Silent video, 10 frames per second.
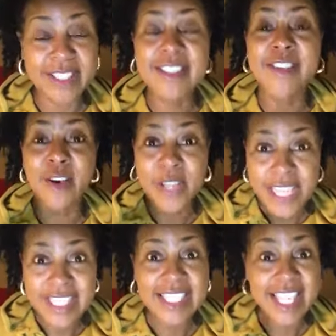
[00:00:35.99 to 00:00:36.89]
So
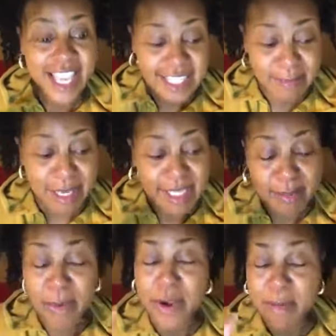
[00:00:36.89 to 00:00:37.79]
today's Monday
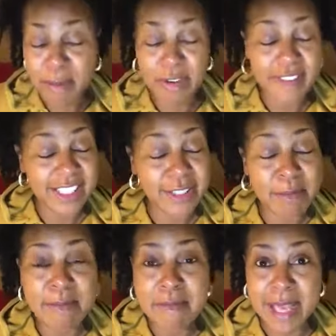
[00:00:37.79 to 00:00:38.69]
morning morning
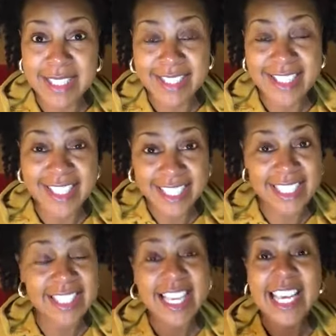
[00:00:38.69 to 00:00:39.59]
motivation message
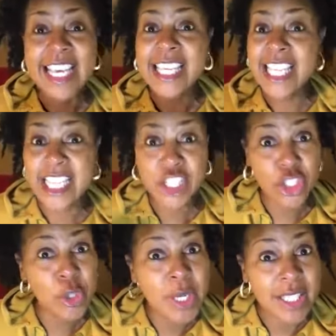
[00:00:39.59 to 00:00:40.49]
is get
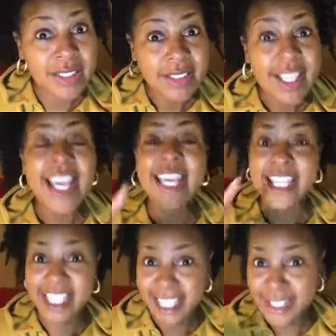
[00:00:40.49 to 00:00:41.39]
to it.
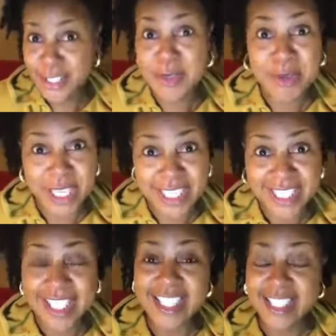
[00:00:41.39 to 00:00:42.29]
Get to it.
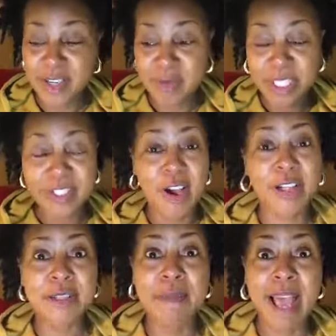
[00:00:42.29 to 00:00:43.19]
Listen, we
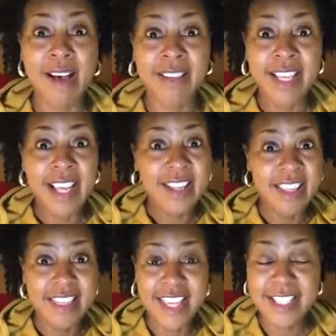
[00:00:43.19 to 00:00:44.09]
talked about the
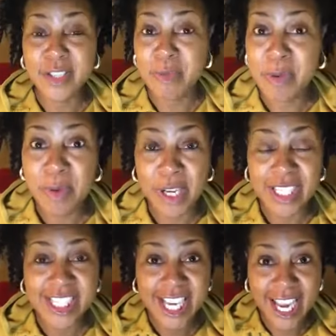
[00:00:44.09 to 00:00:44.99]
things that we were going
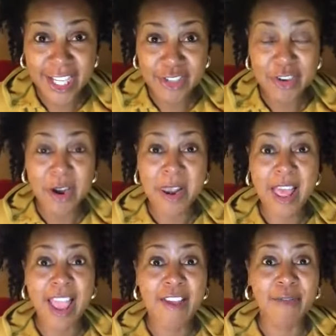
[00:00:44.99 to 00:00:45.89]
to change in our
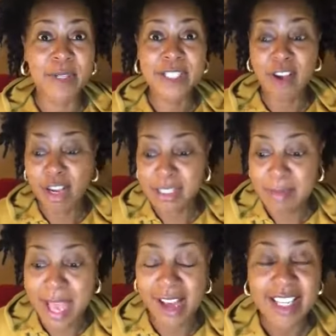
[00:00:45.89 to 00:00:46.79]
life. We talked
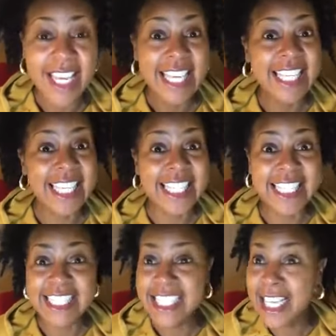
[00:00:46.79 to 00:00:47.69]
about getting
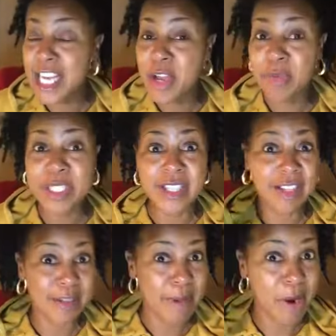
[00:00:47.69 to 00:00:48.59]
it done. We
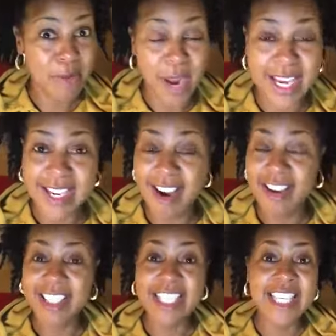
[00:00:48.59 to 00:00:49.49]
talked about writing our
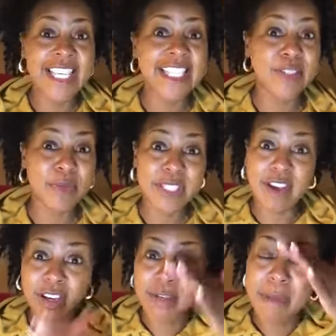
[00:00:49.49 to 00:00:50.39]
list. We
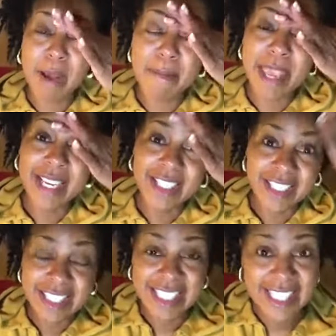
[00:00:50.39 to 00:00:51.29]
talked about make
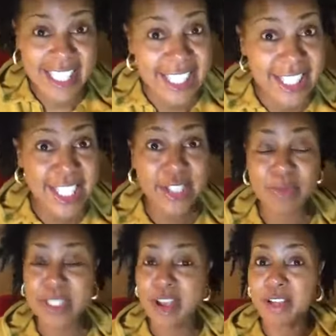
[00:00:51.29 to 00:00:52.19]
good decisions.
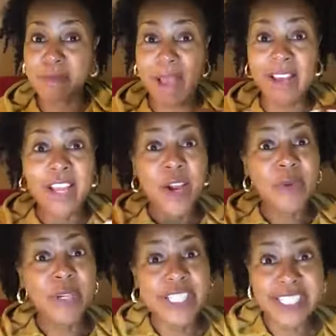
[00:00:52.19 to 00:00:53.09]
We talked about
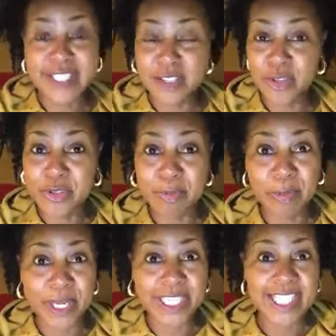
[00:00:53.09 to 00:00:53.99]
releasing those
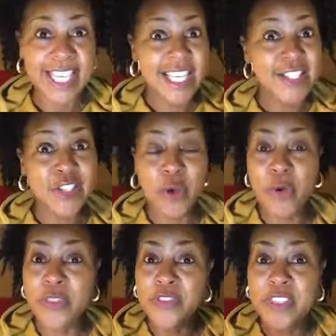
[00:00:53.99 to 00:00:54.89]
bricks.
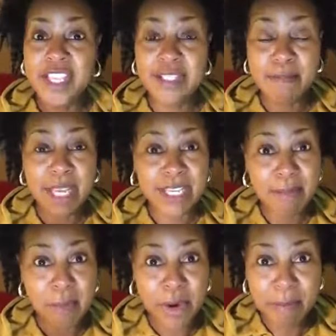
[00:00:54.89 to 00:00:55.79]
So this Monday
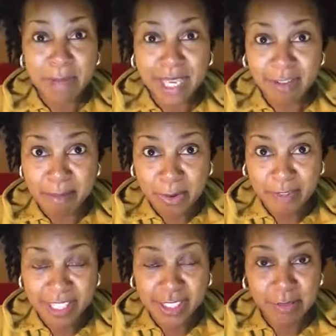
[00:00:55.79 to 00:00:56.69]
morning
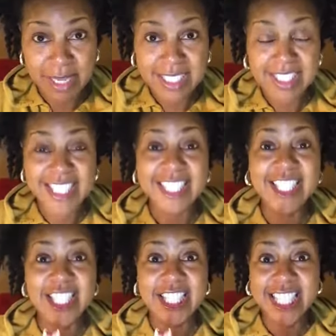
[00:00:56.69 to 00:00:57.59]
motivational message is
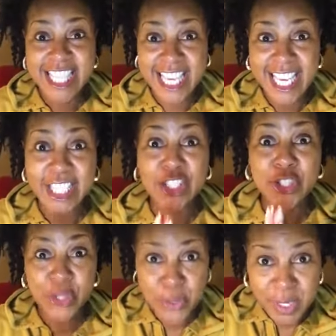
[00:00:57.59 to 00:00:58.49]
just get
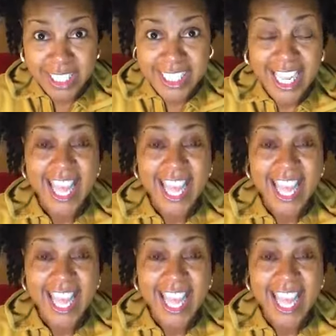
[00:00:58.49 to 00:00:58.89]
to it.